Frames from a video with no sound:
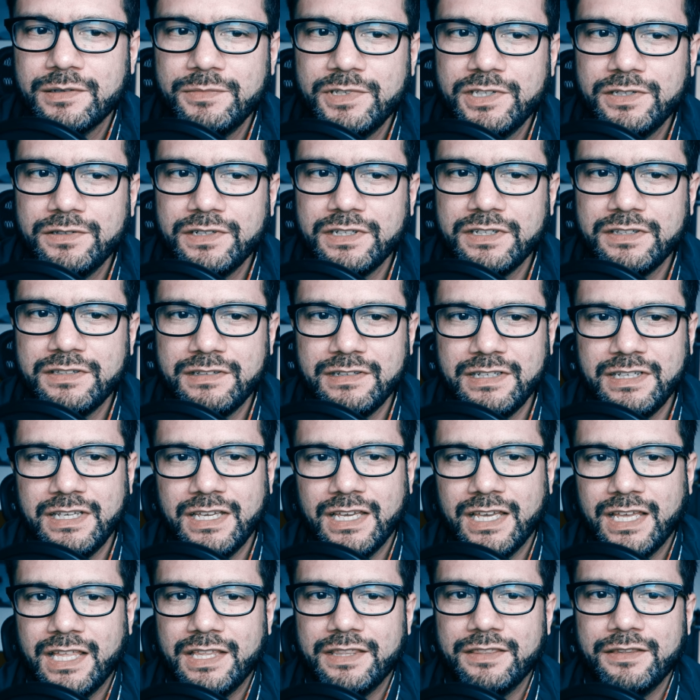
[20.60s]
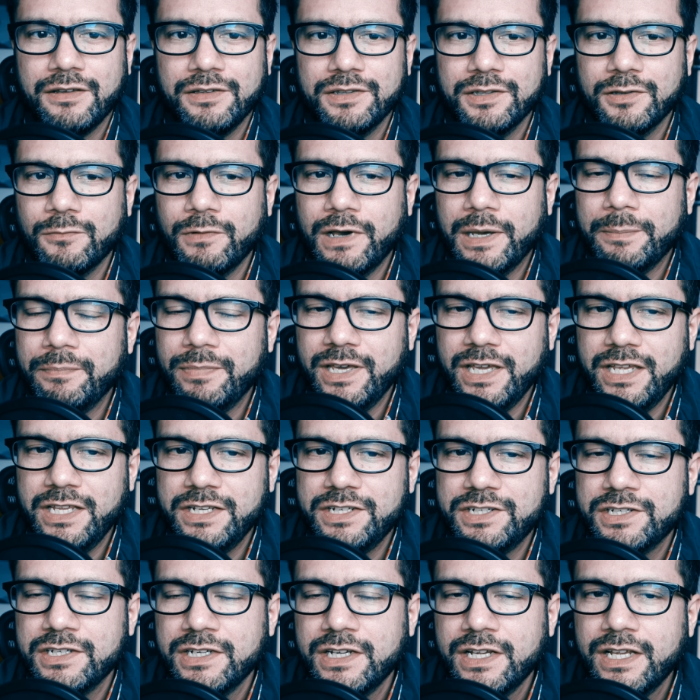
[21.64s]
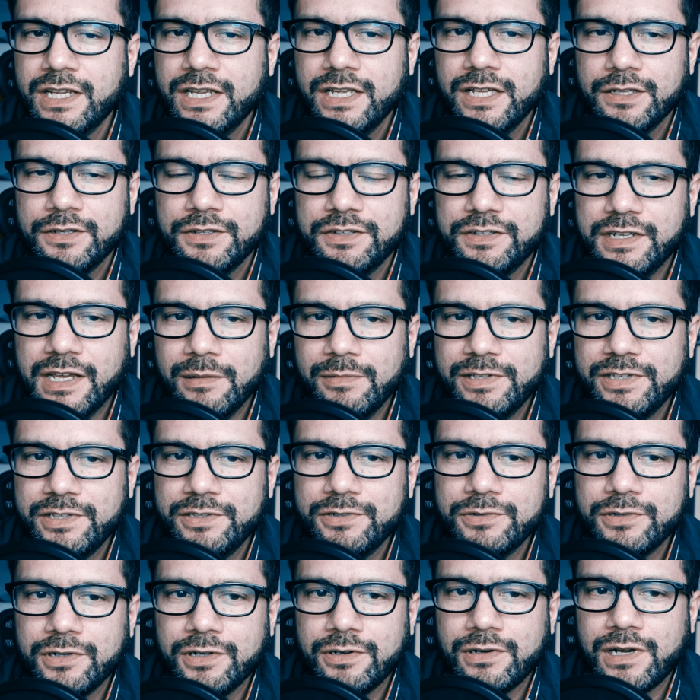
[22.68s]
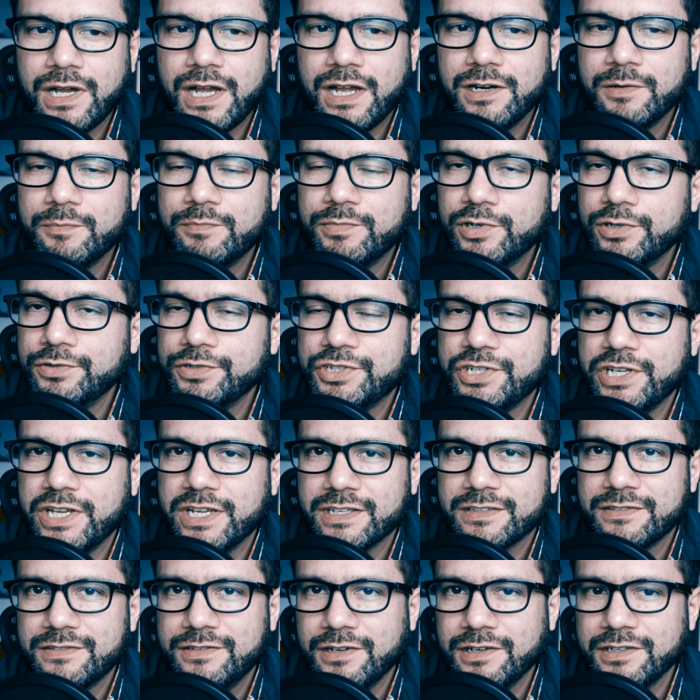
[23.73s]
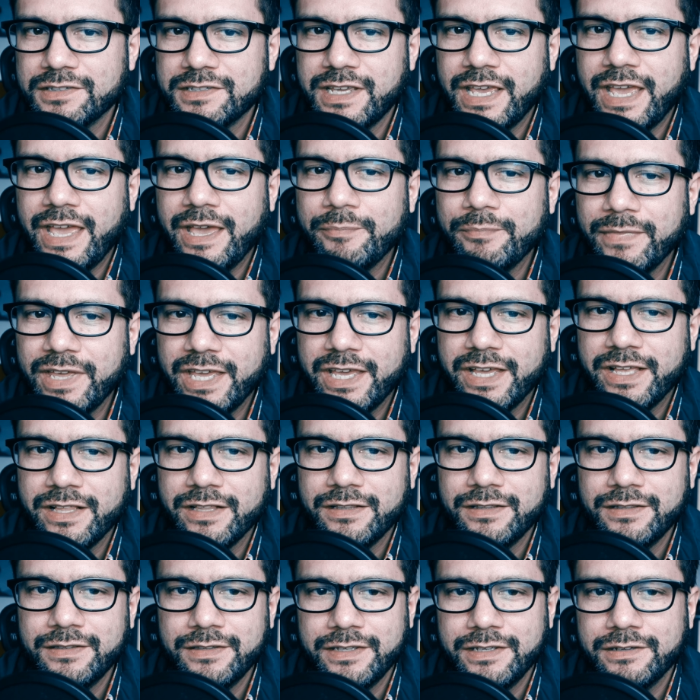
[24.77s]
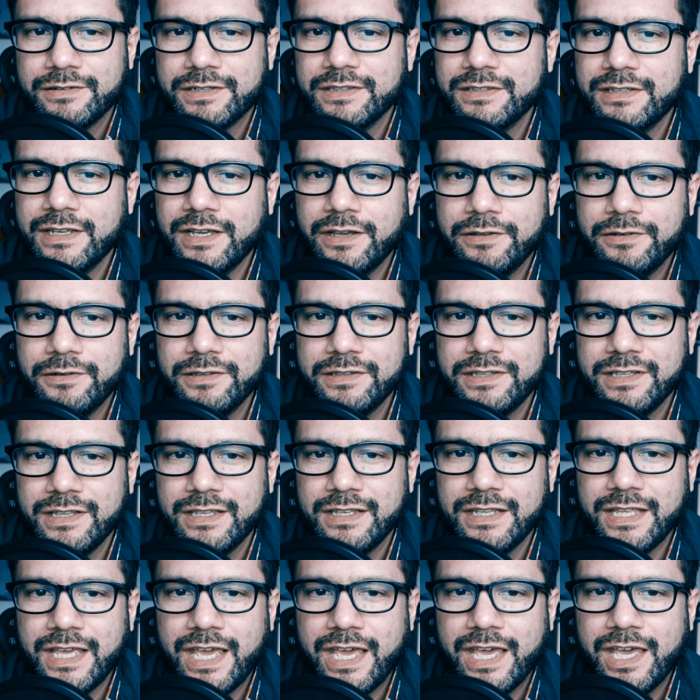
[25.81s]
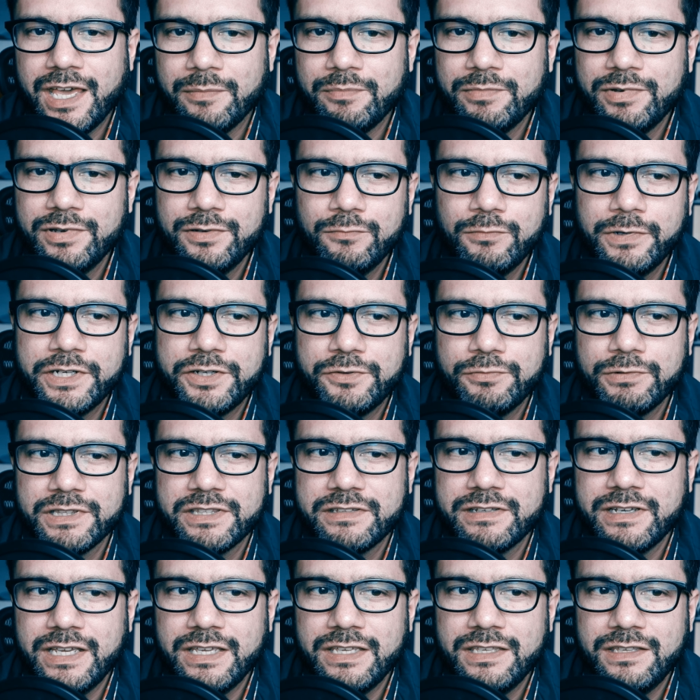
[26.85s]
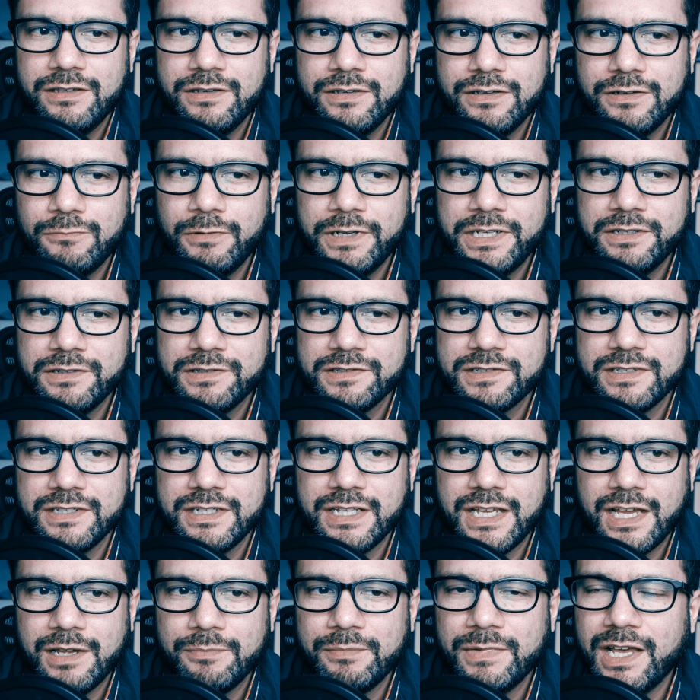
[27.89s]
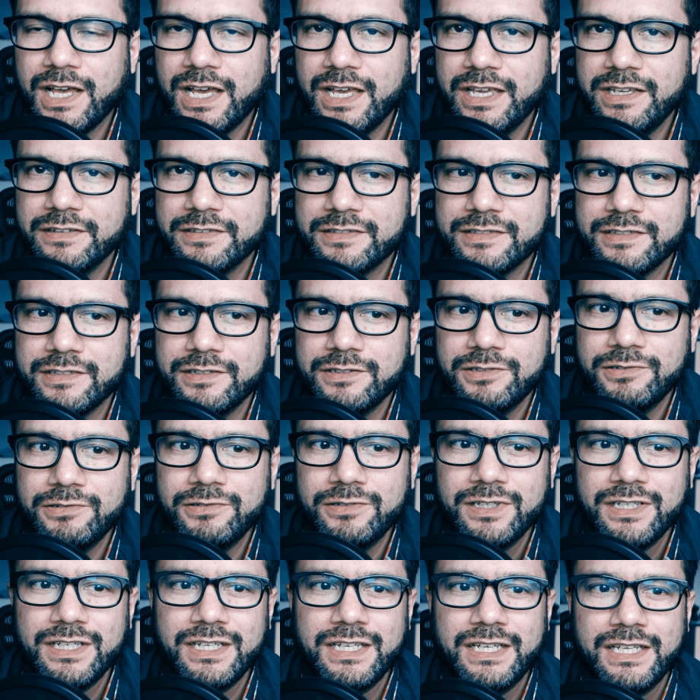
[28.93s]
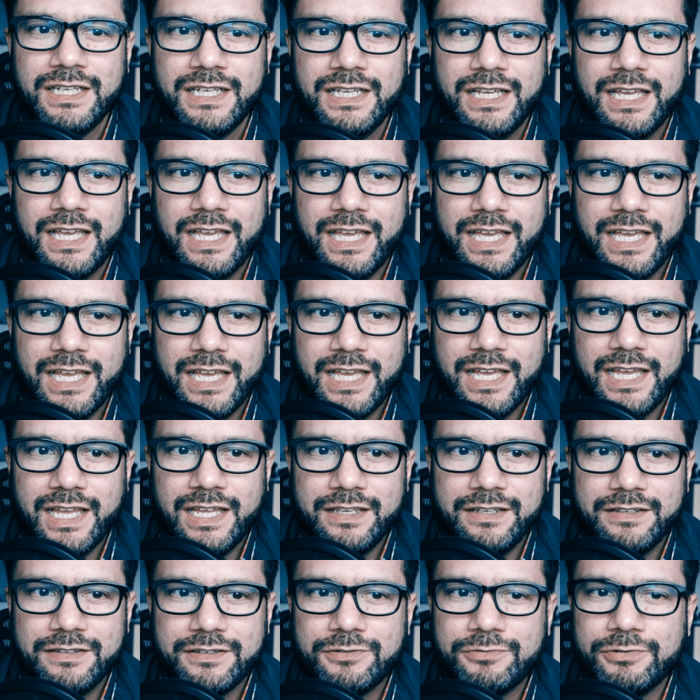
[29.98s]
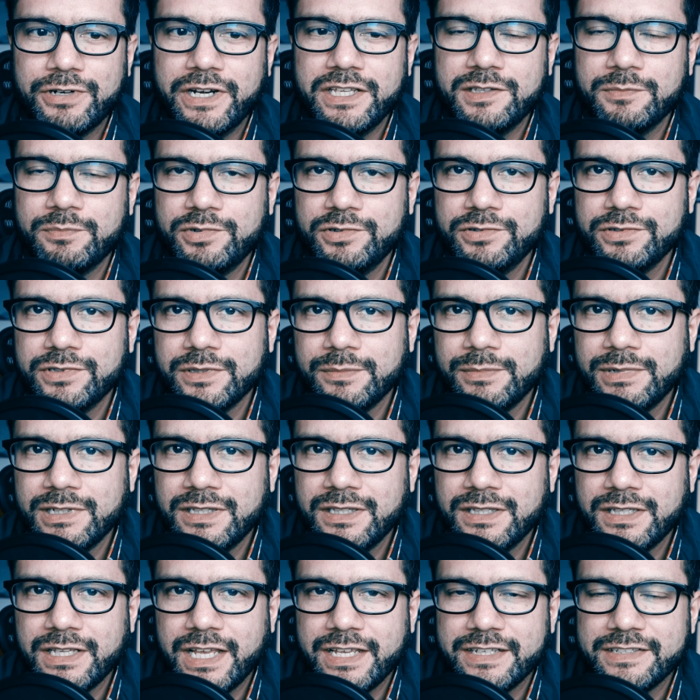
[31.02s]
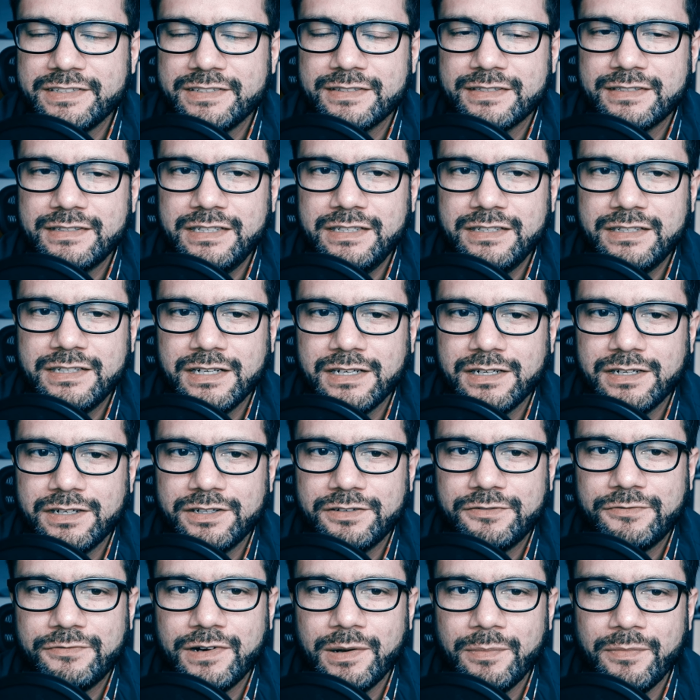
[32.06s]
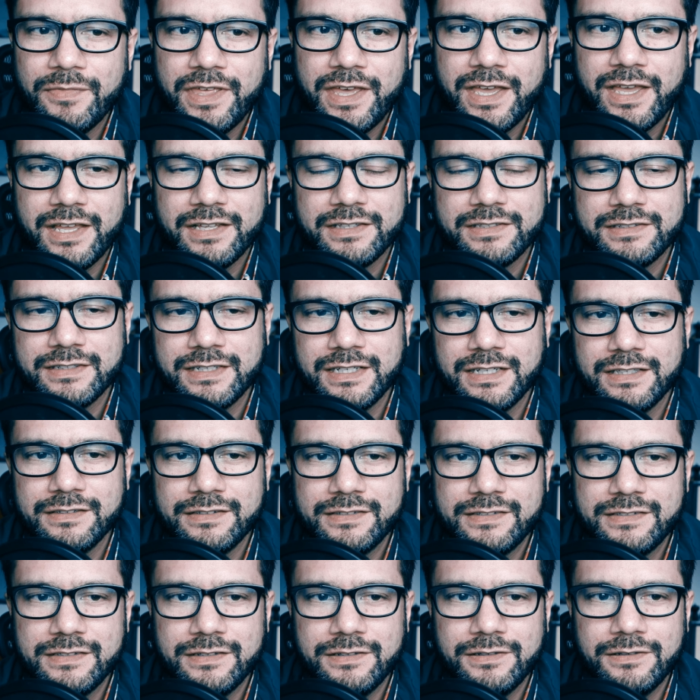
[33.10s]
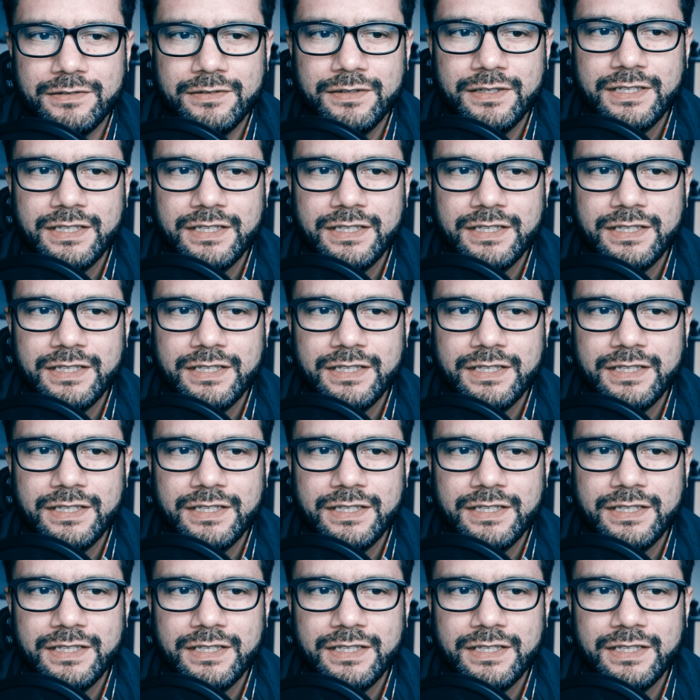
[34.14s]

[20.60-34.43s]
community and on the webpage worproject.ml you can download an app which will take your Windows on ARM ISO and create a bootable SD card from that. And so